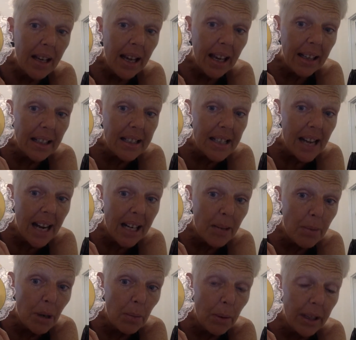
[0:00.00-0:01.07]
and a tiny
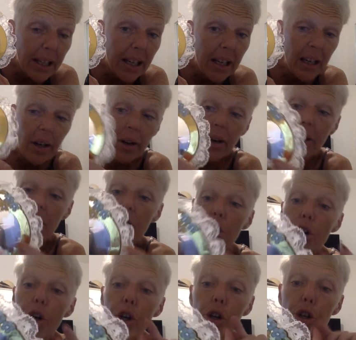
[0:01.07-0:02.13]
bit of bling here.
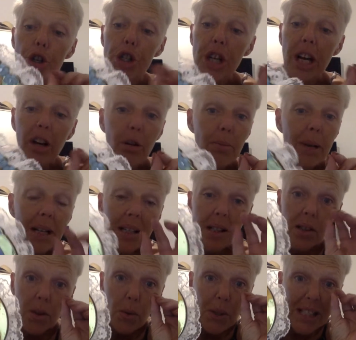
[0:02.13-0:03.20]
Her shaker mix
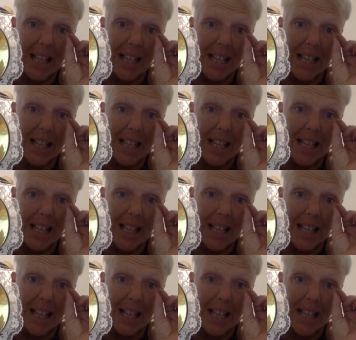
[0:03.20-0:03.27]
is those